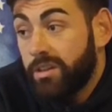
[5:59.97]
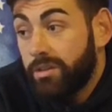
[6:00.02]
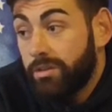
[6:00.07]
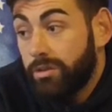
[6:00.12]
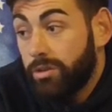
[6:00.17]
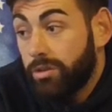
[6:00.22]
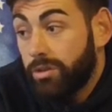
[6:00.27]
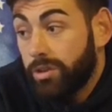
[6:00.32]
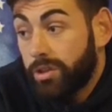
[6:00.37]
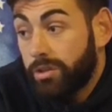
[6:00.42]

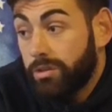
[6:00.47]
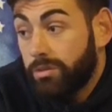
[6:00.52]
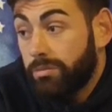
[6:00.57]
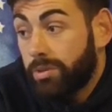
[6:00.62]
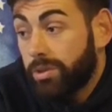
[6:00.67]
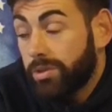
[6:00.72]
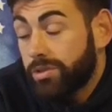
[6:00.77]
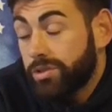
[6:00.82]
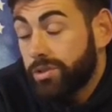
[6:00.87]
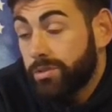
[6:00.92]
really good
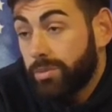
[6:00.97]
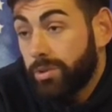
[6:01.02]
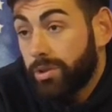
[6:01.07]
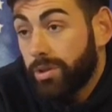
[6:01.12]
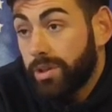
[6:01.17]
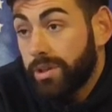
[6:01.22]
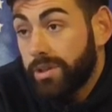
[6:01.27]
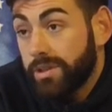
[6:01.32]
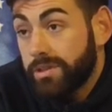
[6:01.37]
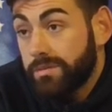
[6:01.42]
bunch of
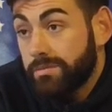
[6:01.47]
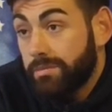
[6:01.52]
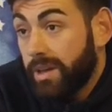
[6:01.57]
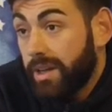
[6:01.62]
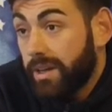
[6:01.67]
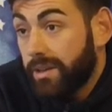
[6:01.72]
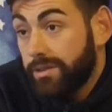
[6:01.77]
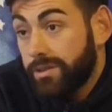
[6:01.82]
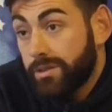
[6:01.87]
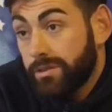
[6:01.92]
boys.
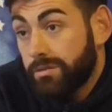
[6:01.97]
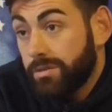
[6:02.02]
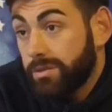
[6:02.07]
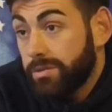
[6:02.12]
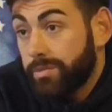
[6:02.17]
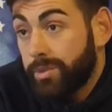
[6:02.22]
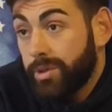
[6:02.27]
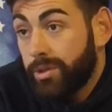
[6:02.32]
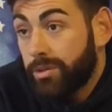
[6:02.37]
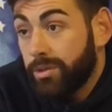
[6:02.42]
Manager was
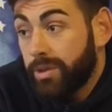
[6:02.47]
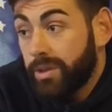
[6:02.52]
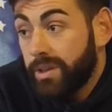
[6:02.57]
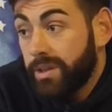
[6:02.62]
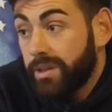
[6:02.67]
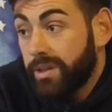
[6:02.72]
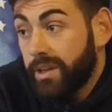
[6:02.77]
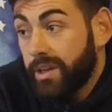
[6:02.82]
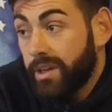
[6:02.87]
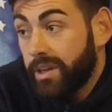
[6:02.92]

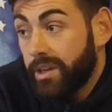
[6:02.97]
brilliant.